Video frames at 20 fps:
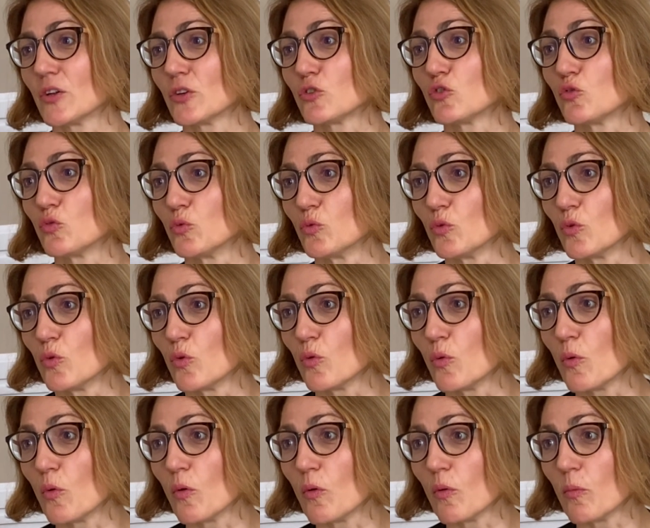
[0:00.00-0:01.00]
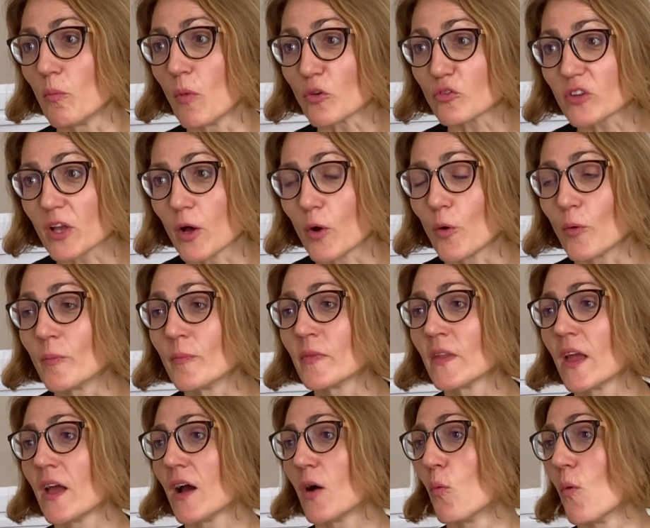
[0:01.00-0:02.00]
to Moscow.
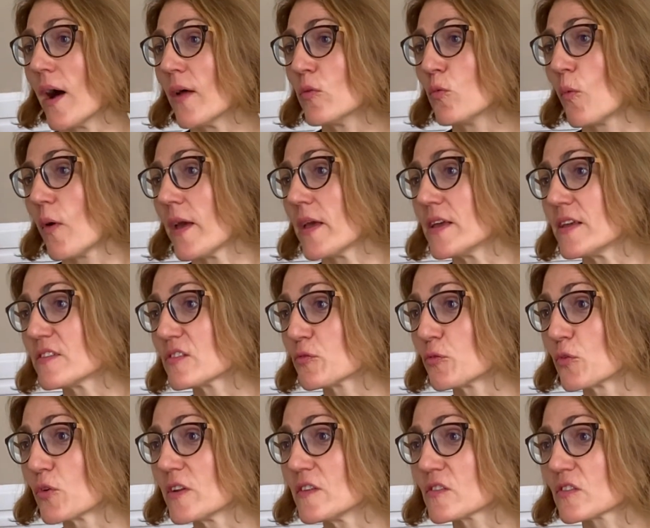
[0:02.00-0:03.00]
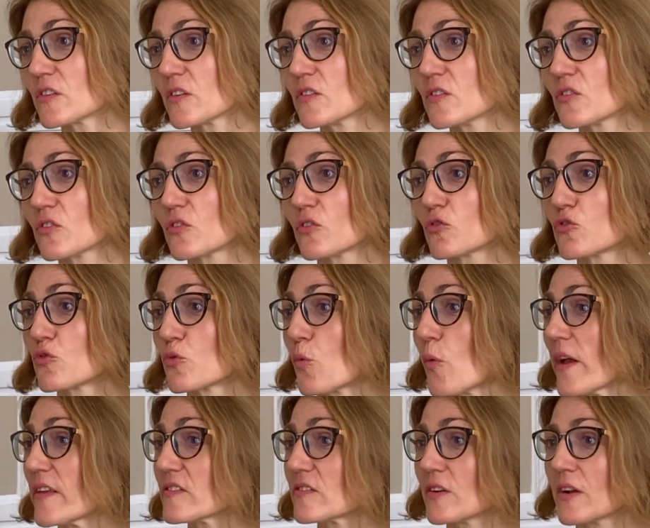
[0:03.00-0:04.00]
One way is, for instance, through
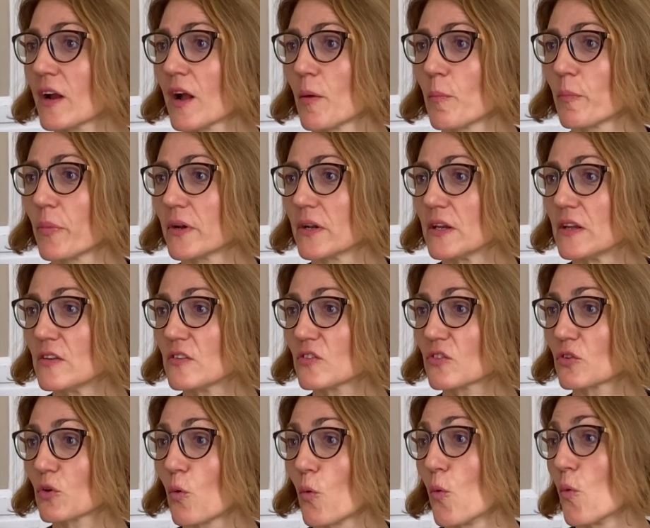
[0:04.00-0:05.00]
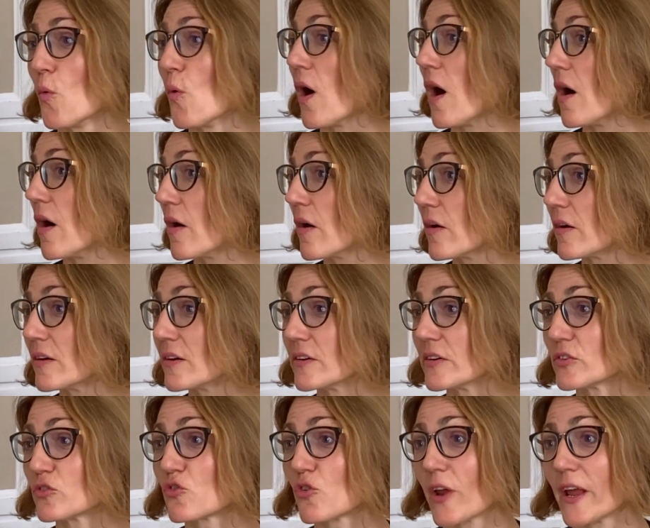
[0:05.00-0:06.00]
Western companies who
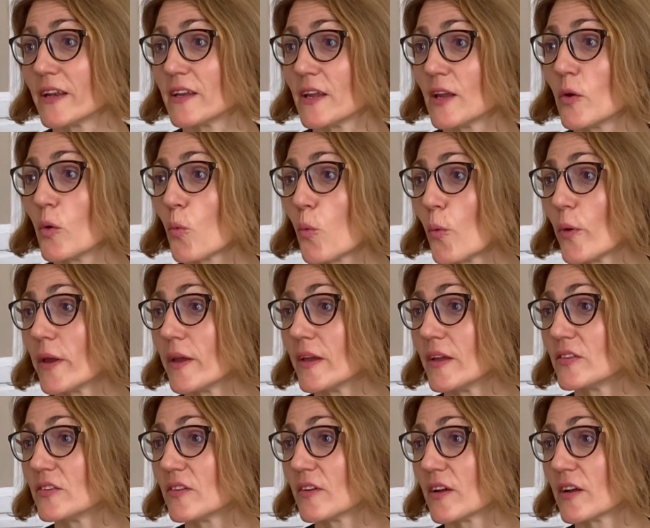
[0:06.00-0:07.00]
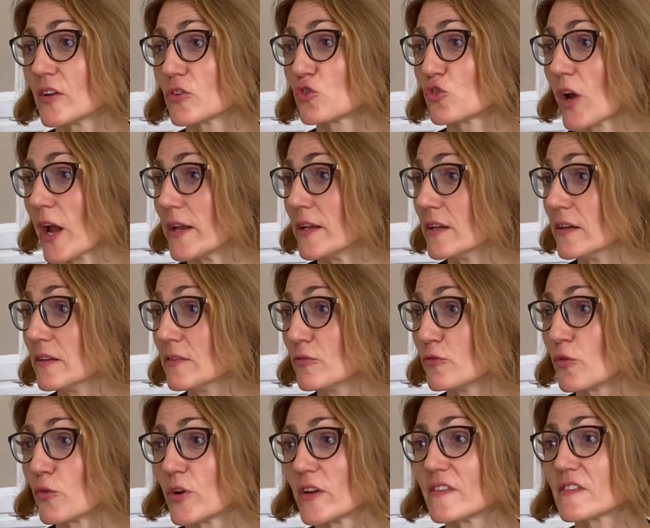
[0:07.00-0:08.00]
are trading with China.
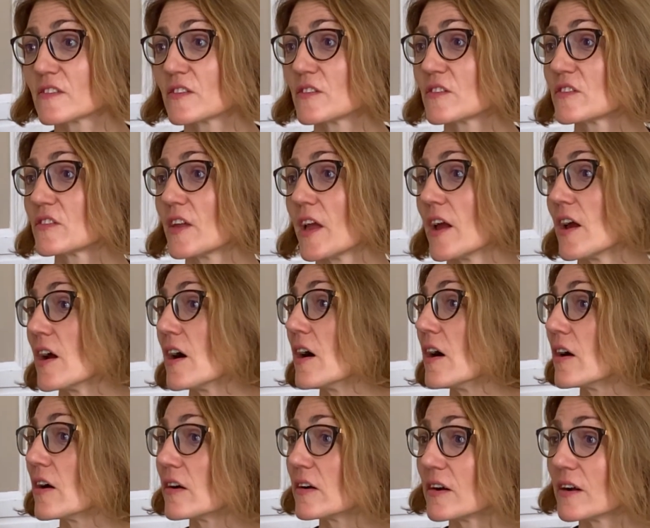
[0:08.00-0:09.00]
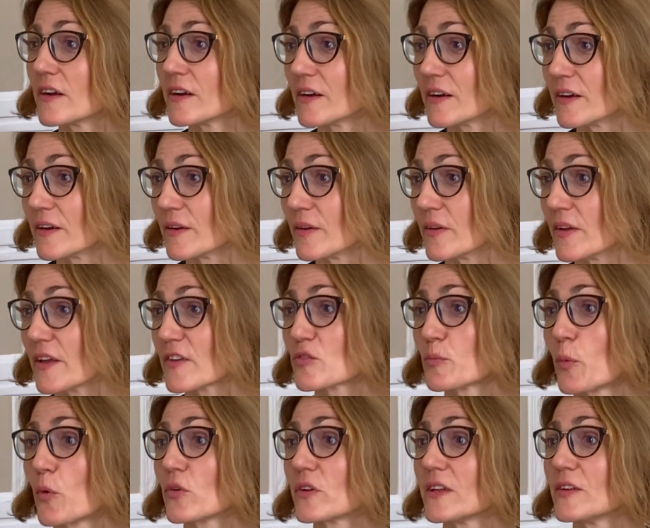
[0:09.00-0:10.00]
For instance, they are
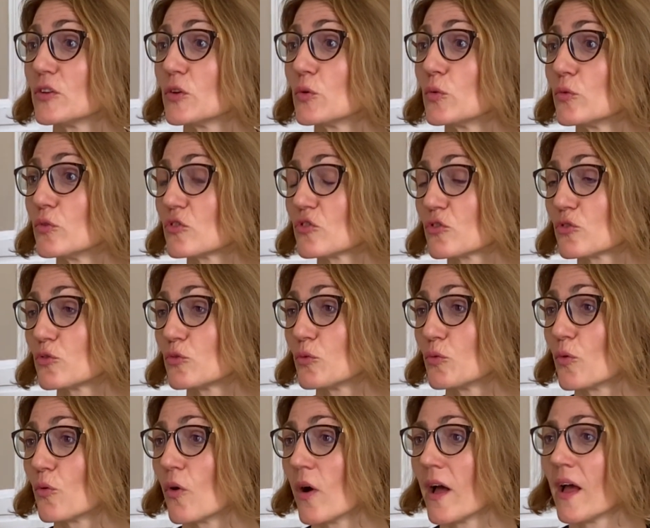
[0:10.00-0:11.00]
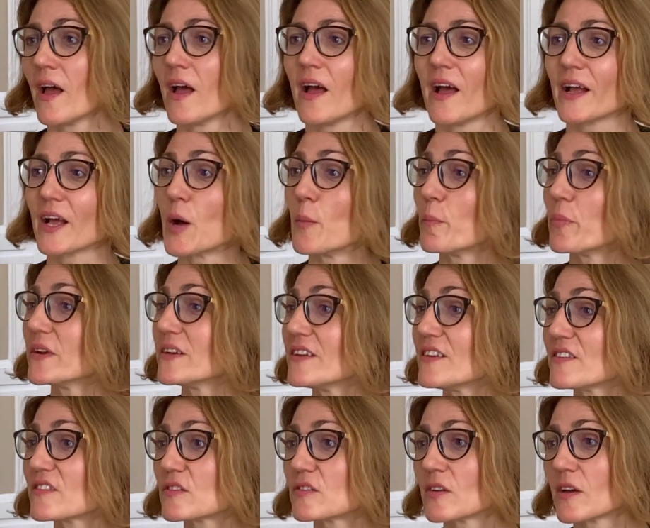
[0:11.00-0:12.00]
exporting the goods to
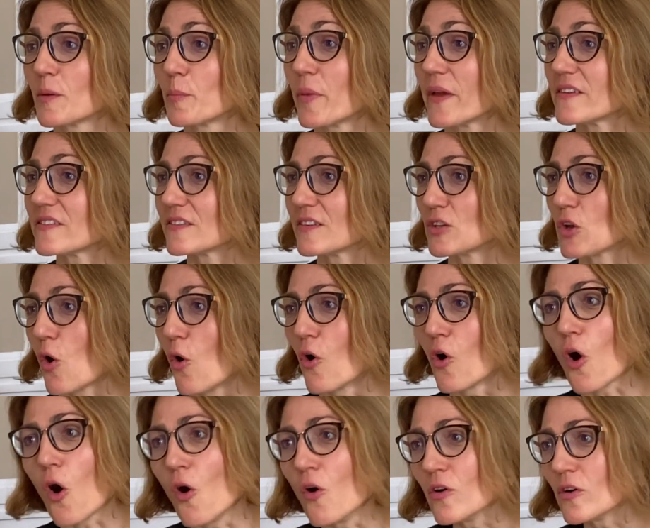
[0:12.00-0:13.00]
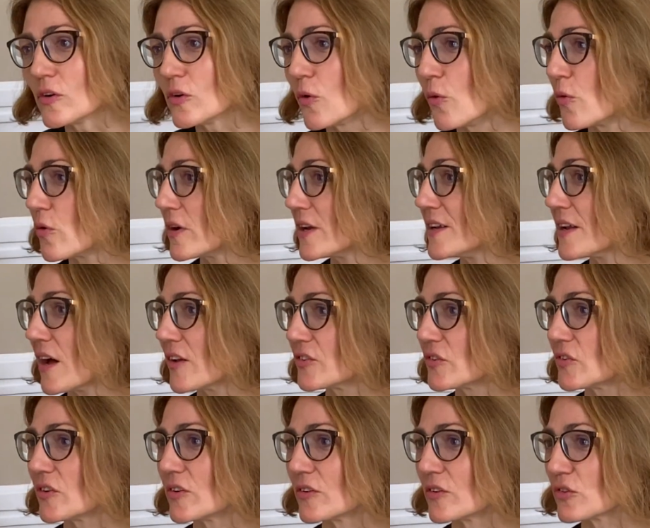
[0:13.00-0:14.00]
companies based in Hong Kong or in
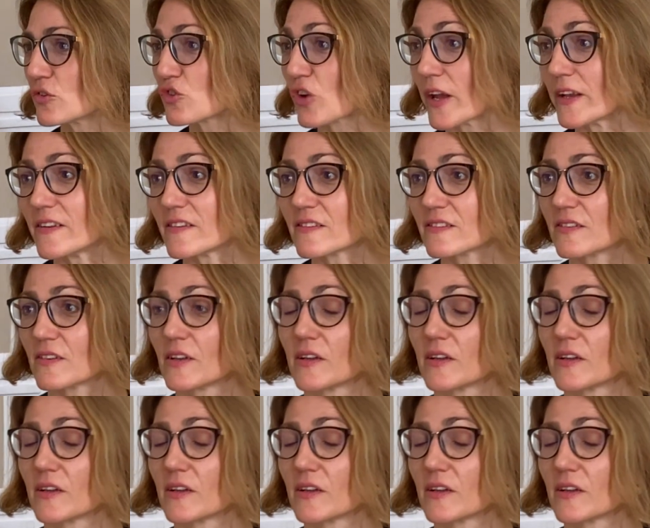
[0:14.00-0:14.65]
other Chinese,